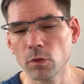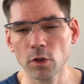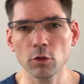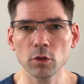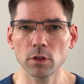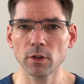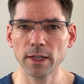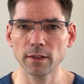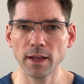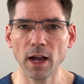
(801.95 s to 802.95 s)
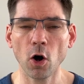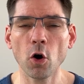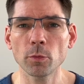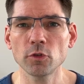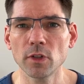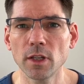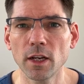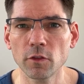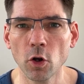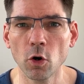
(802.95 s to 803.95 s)
So I look like that option that
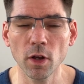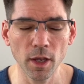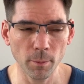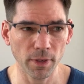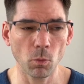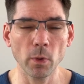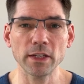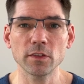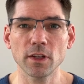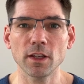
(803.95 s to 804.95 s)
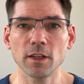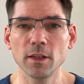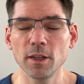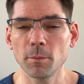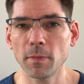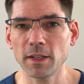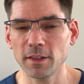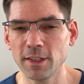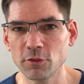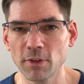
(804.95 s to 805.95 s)
I've got, but I'm wasting my
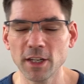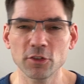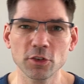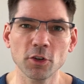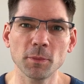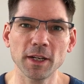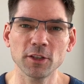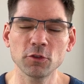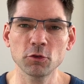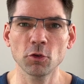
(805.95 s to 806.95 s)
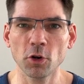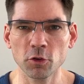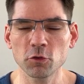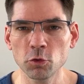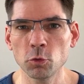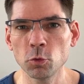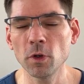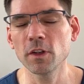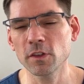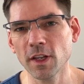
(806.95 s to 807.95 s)
lead rancher or 2
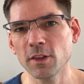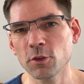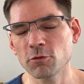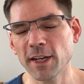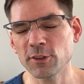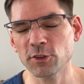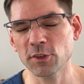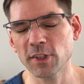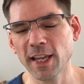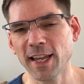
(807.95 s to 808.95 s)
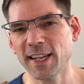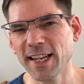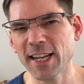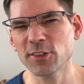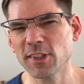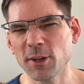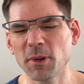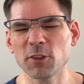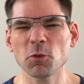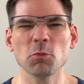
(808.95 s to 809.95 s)
standard ranchers to carry an action out,
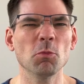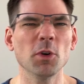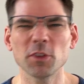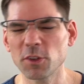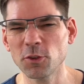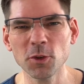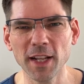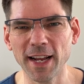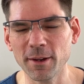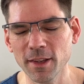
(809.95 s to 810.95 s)
and I don't want to do that.